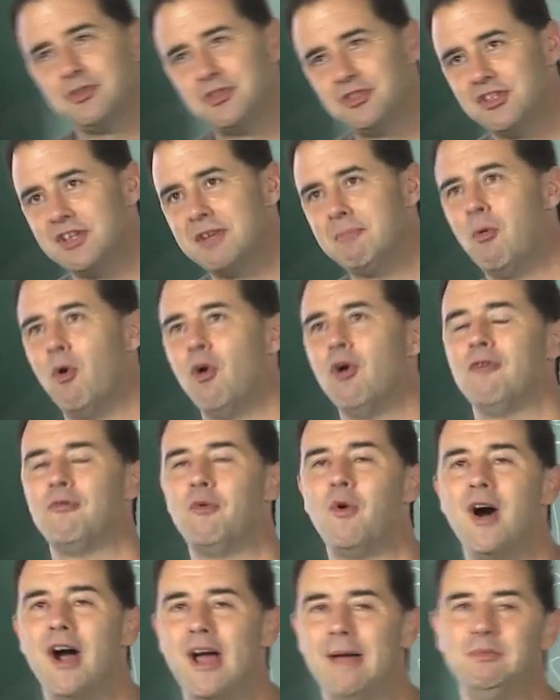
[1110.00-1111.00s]
to see more
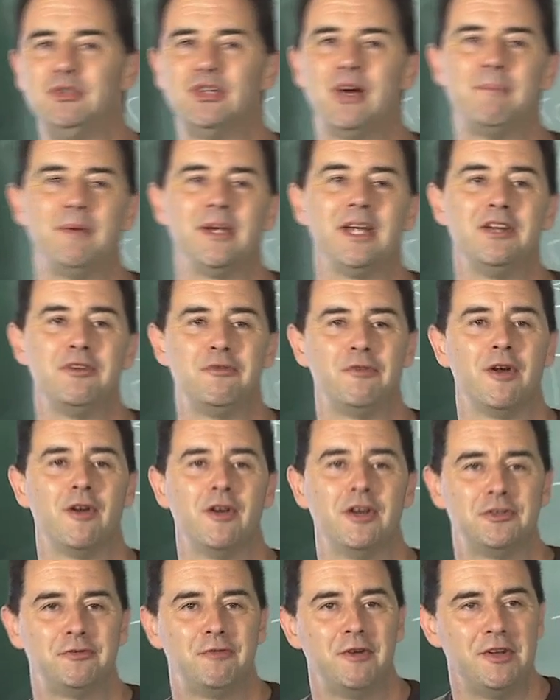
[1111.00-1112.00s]
of why I'm jumping into
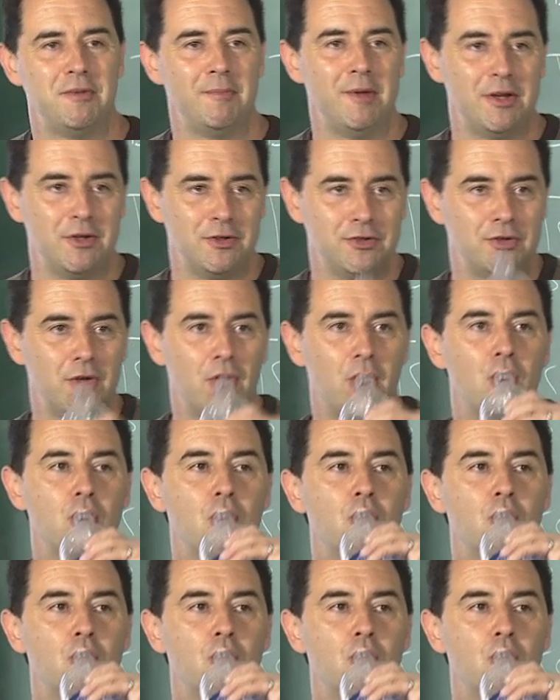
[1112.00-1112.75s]
various fundamentals.